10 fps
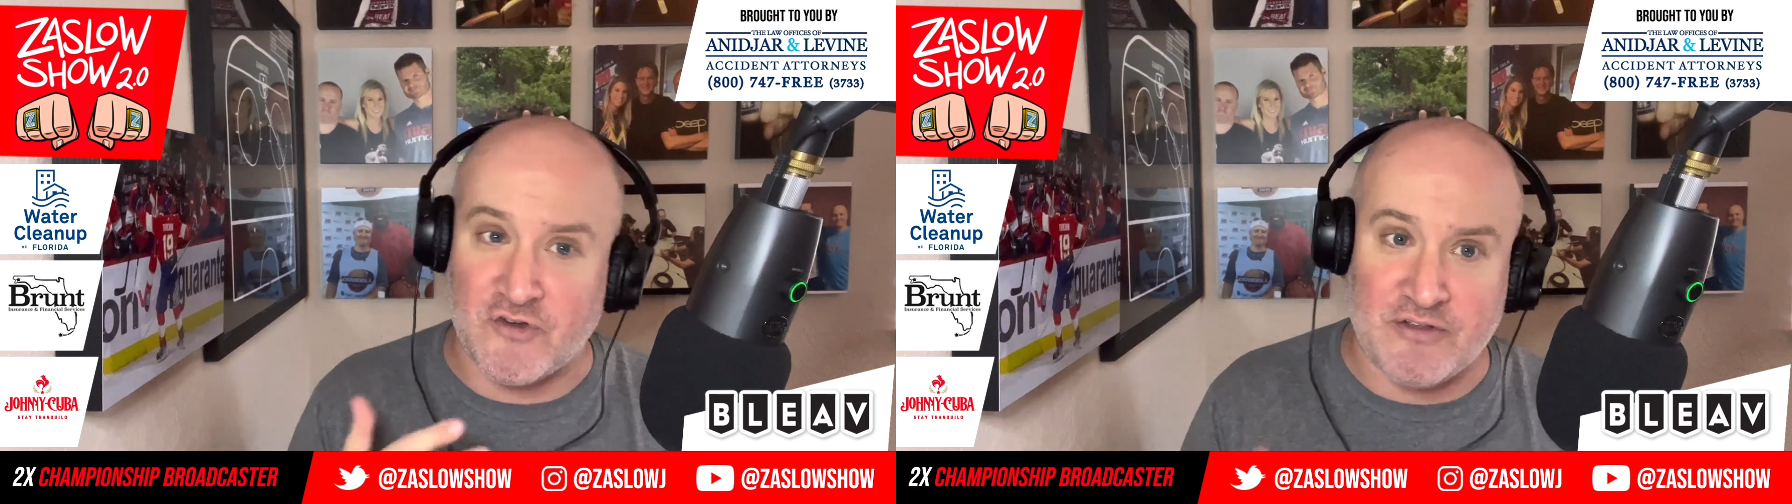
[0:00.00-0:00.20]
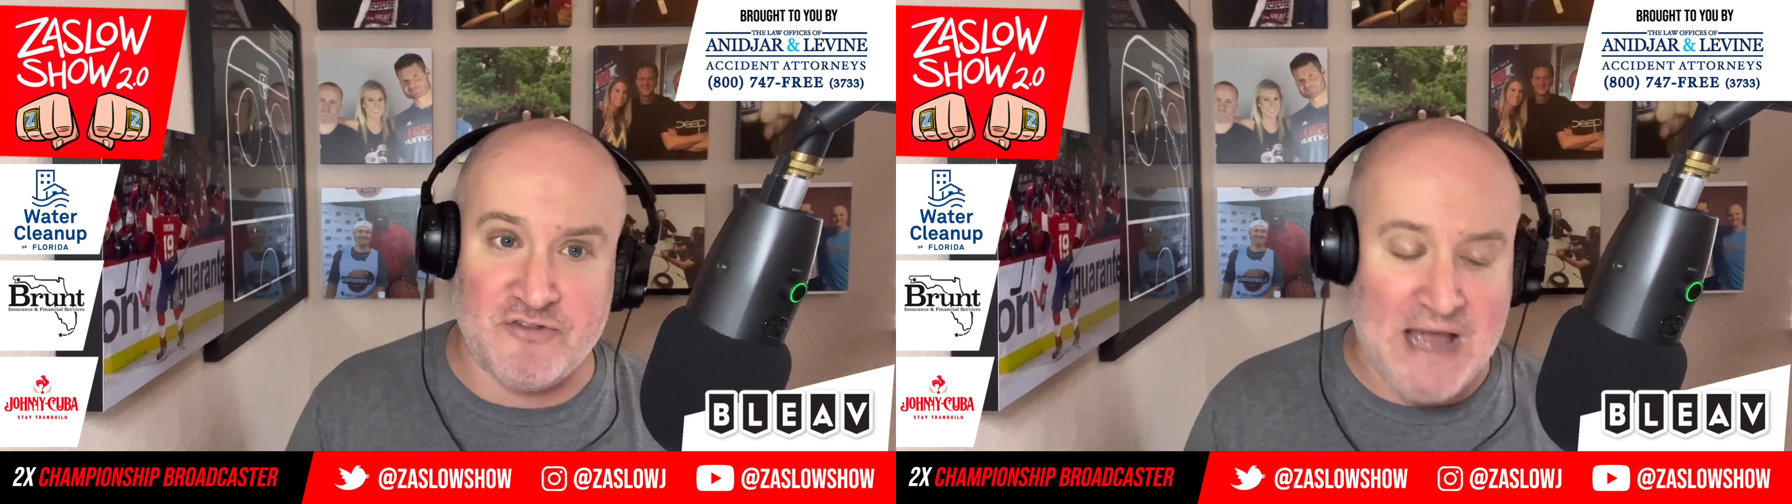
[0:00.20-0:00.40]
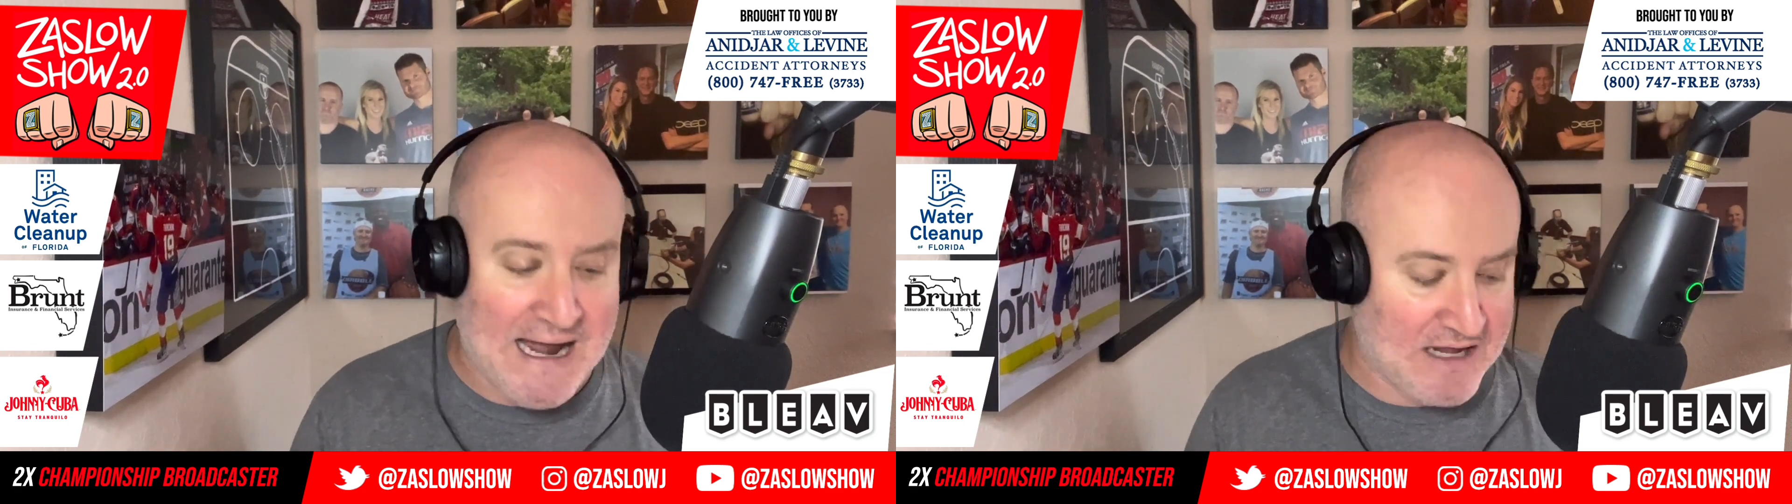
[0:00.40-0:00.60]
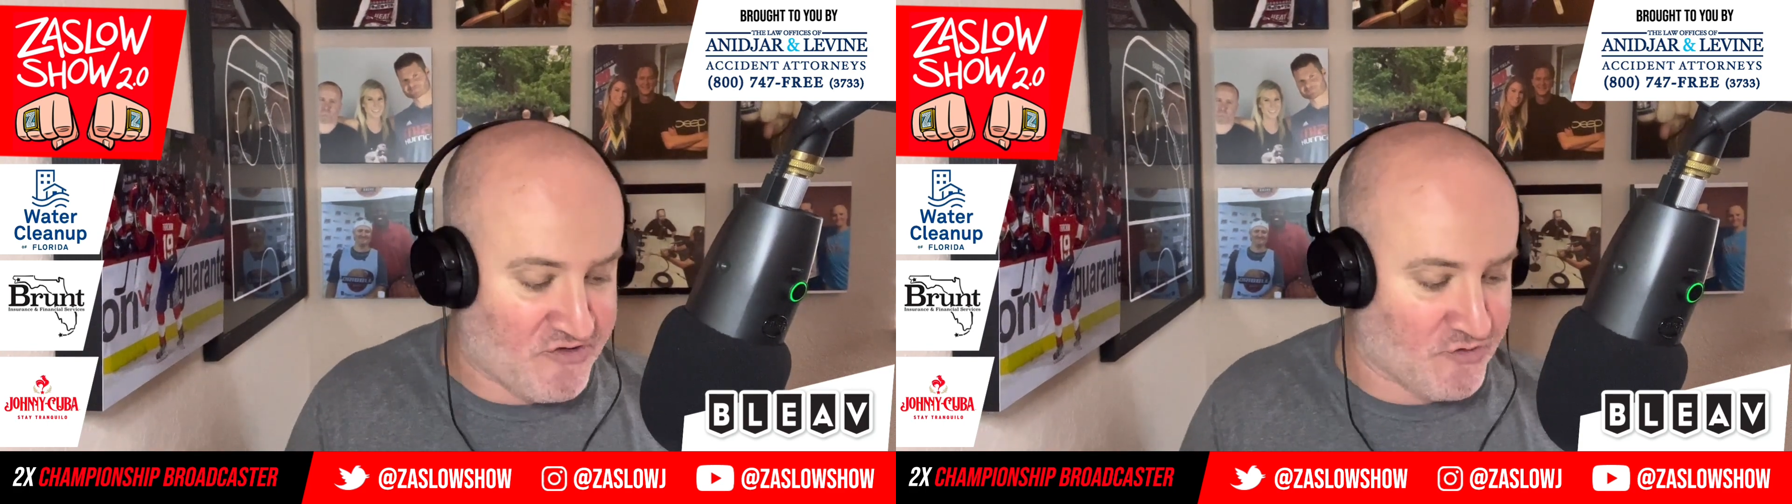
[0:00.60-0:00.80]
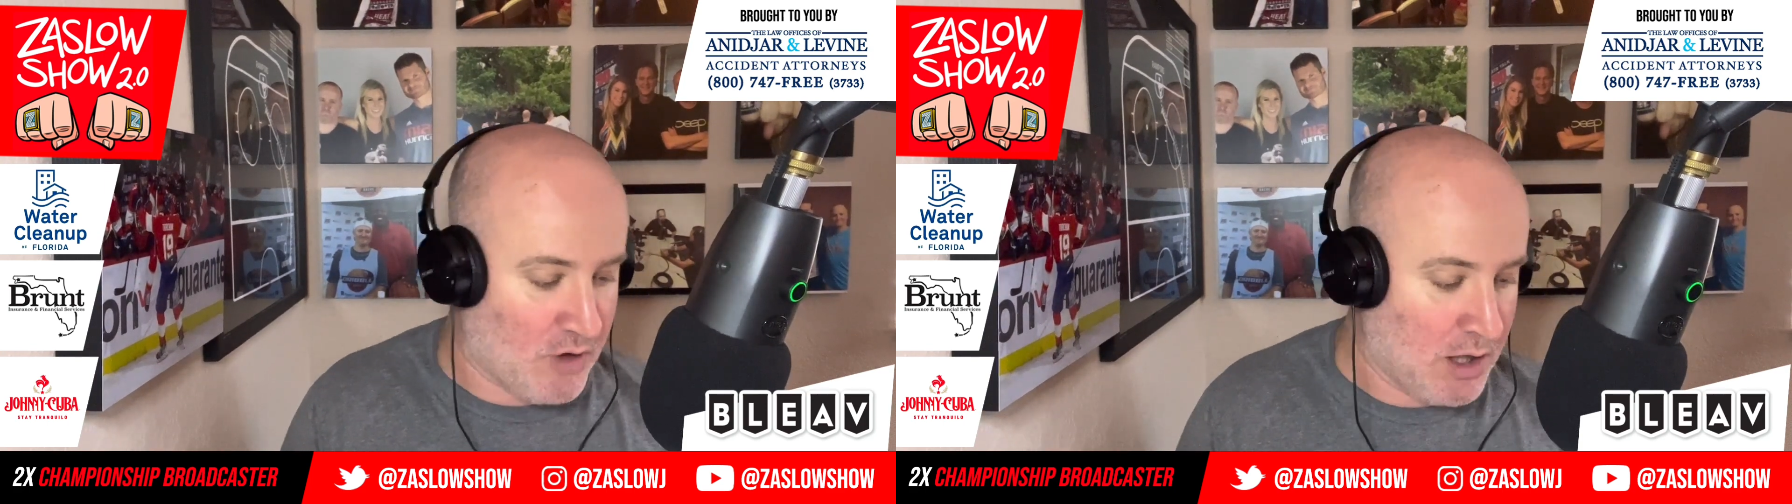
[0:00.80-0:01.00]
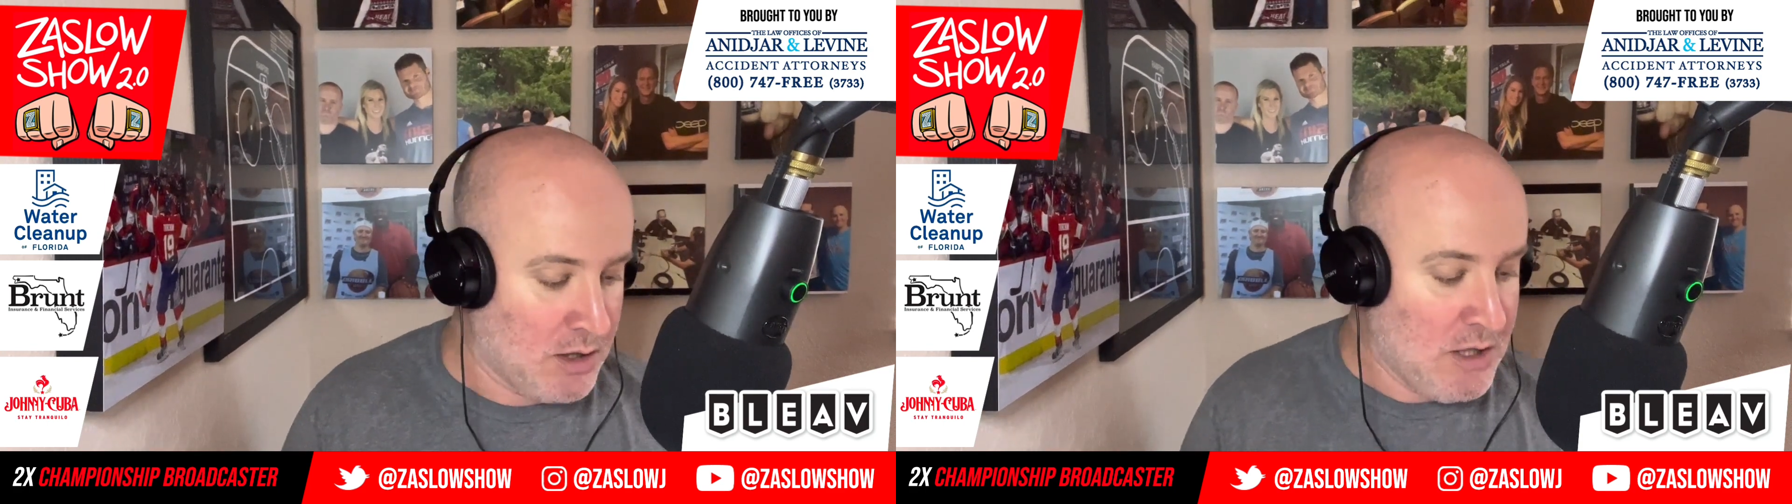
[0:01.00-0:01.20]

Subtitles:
is not as strong,